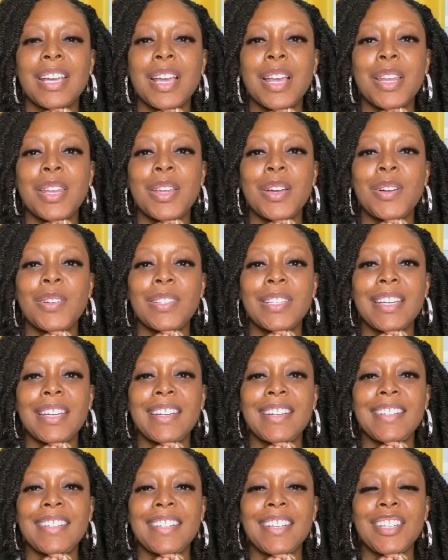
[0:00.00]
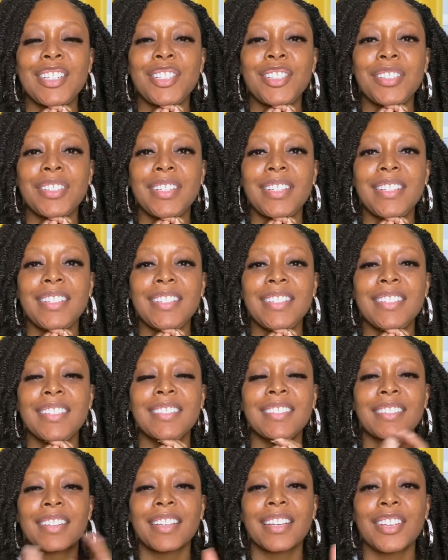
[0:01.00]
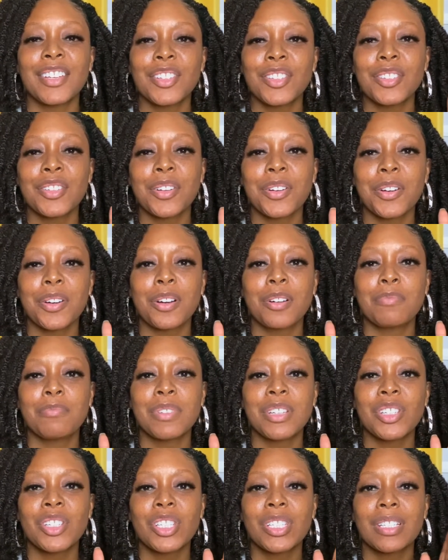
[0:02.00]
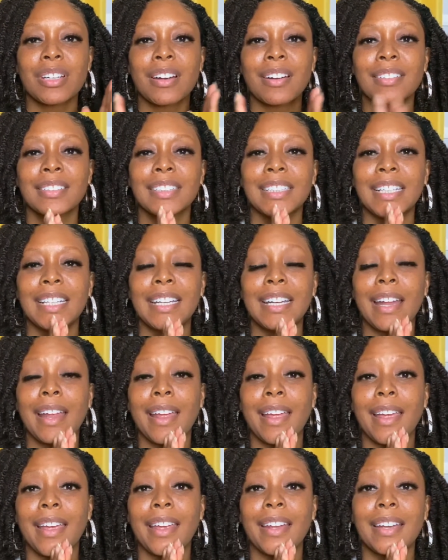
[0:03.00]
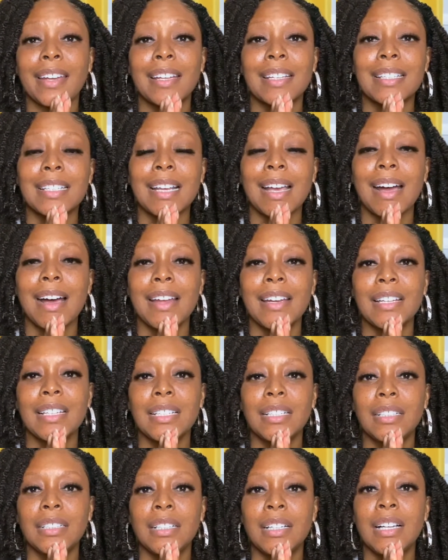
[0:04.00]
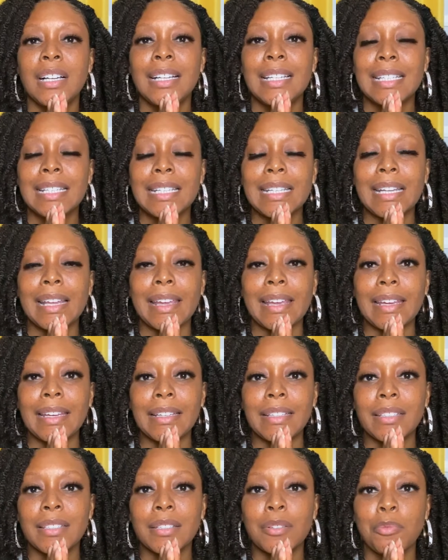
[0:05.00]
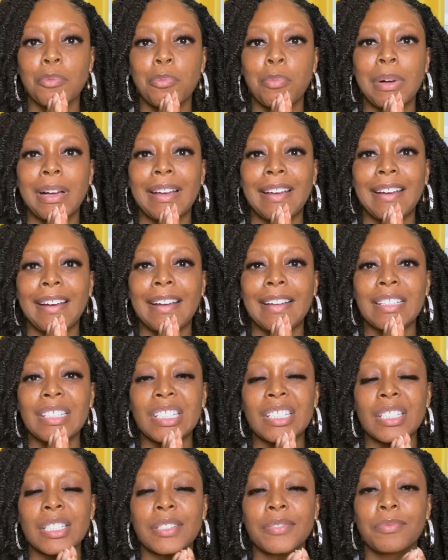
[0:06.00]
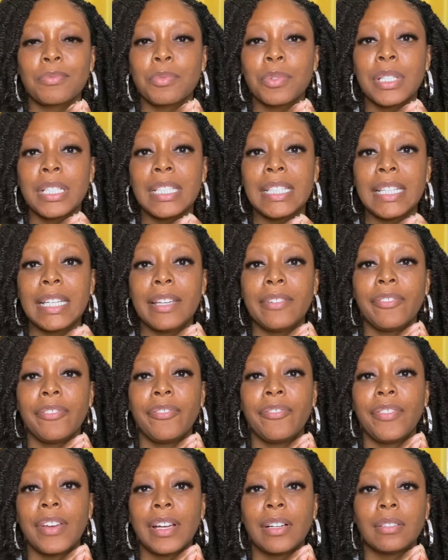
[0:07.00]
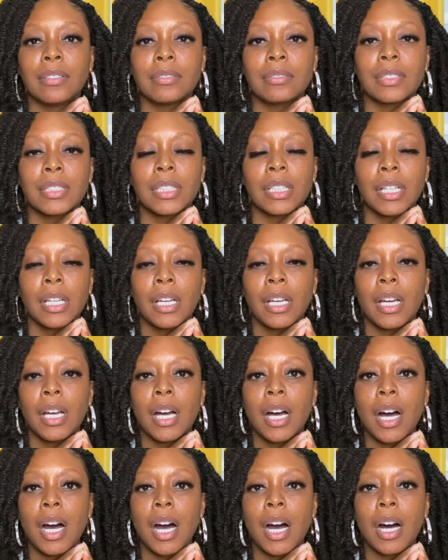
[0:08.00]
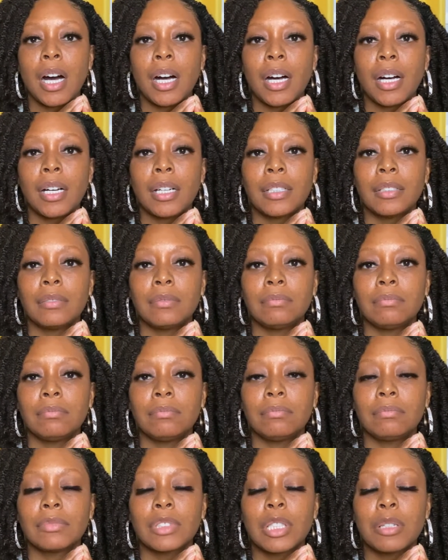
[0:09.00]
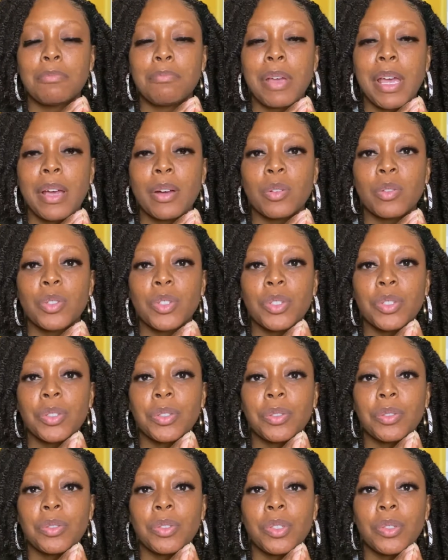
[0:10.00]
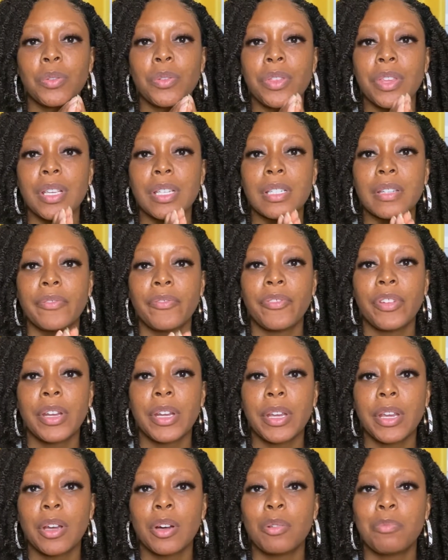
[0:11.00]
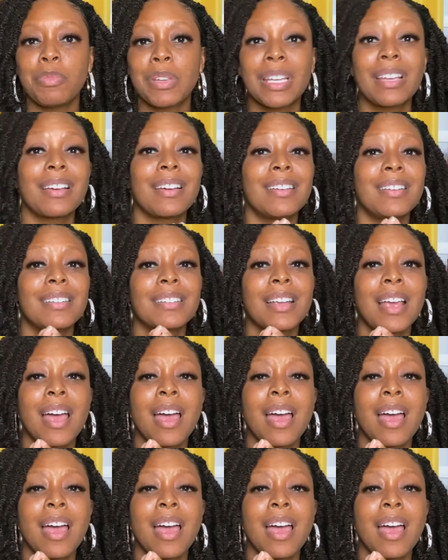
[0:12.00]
Hello, ladies and gents. It's your girl, Miss Charlotte, and it's kind of late, but I just really felt compelled to do this video because